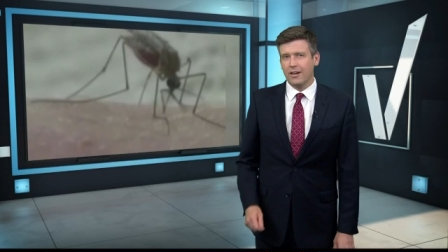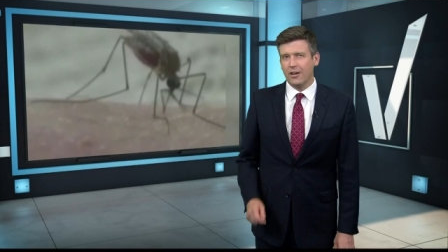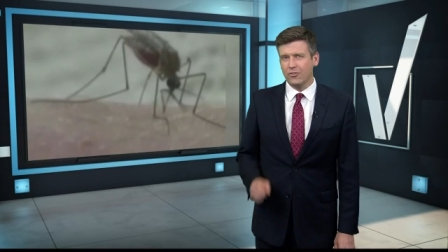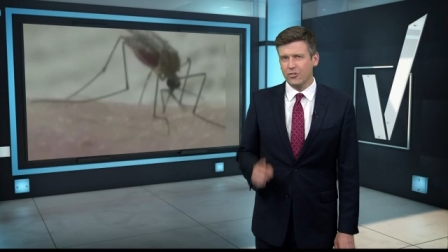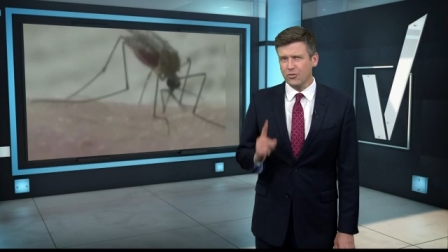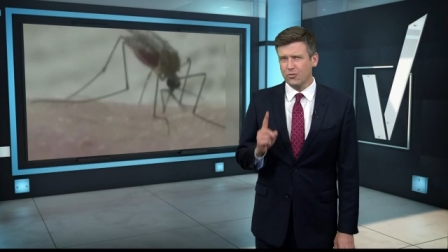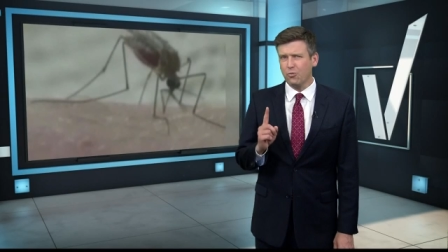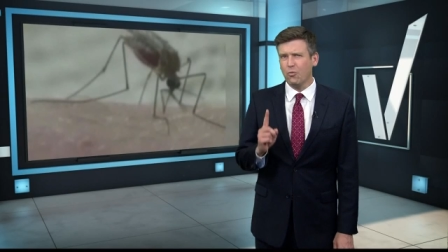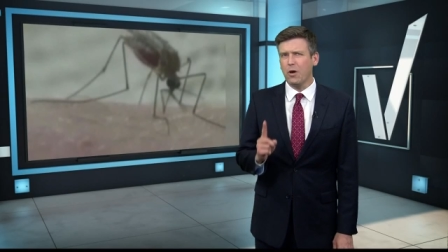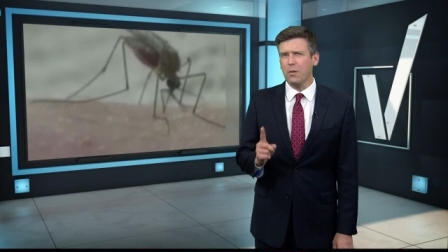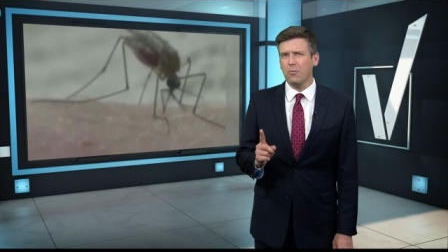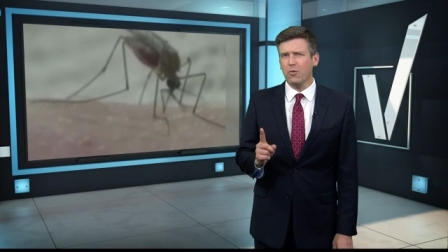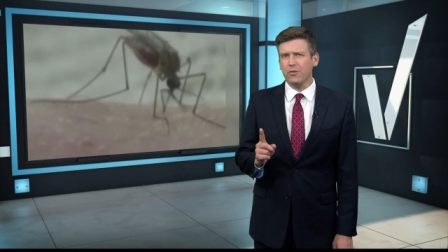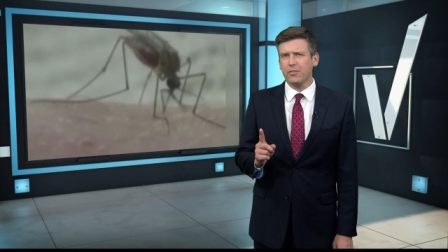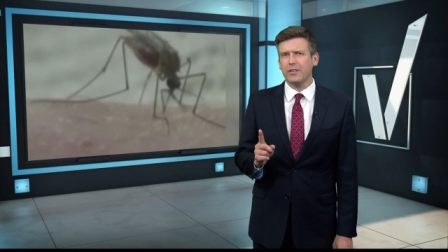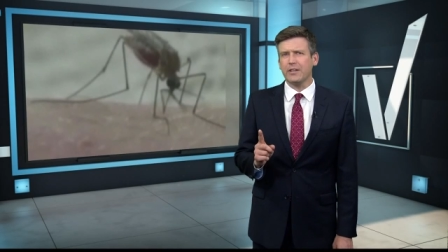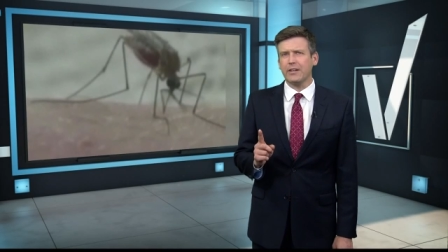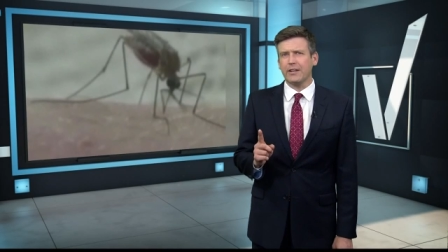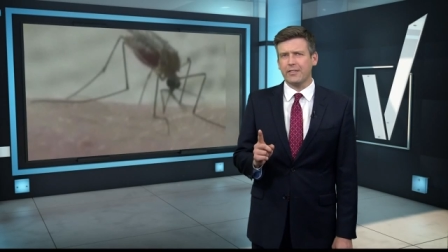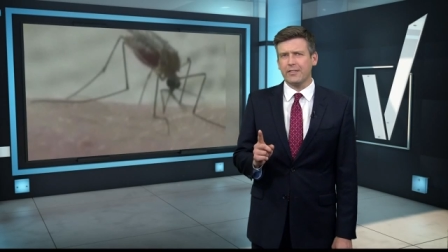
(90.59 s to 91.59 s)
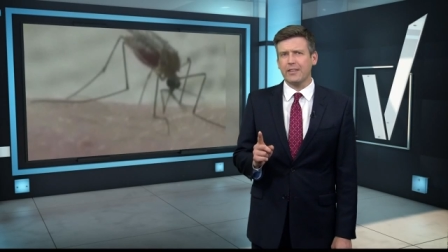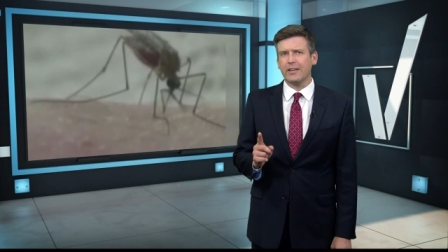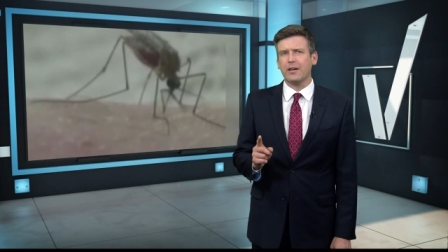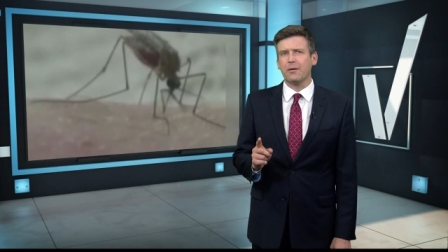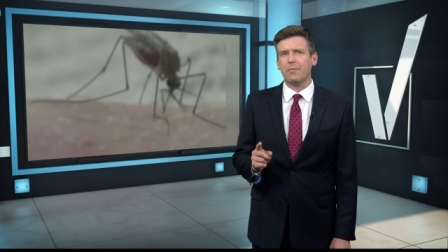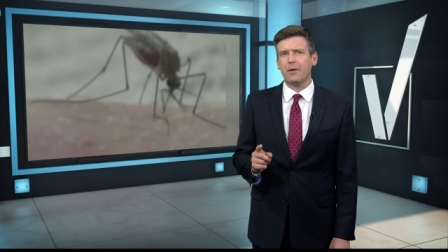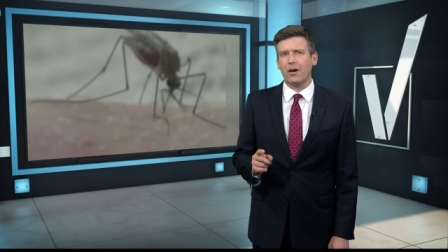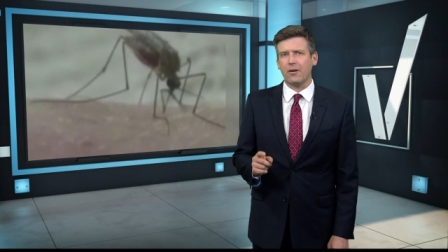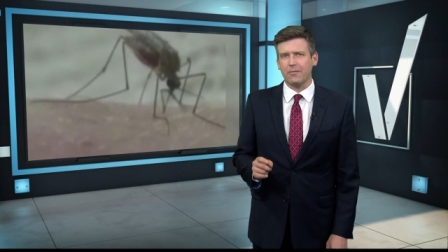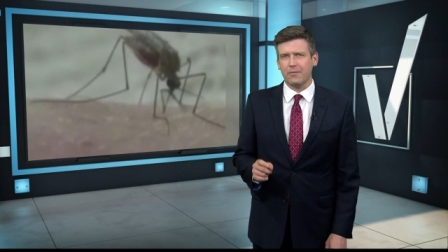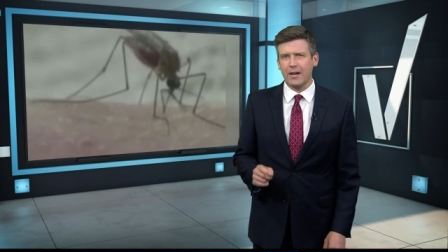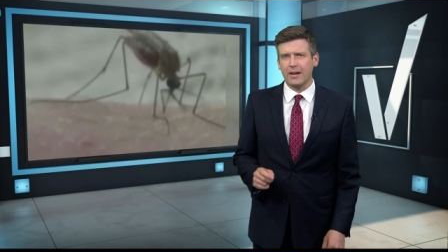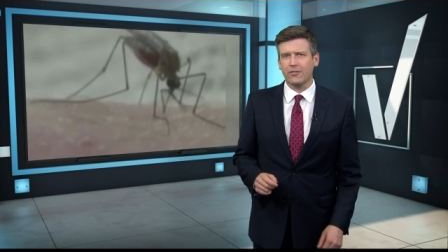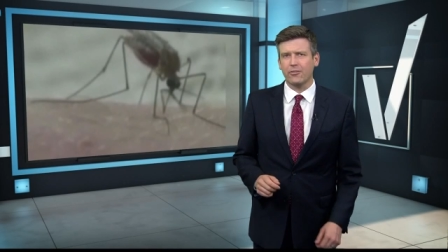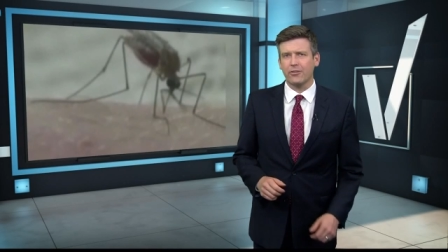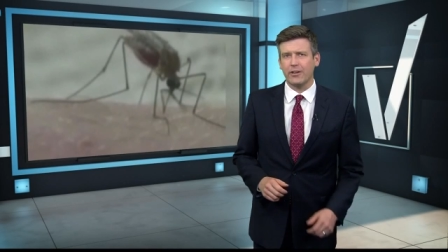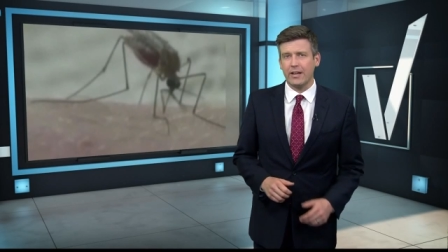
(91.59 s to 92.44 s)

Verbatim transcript: Now, just one more thing to think about. Dr.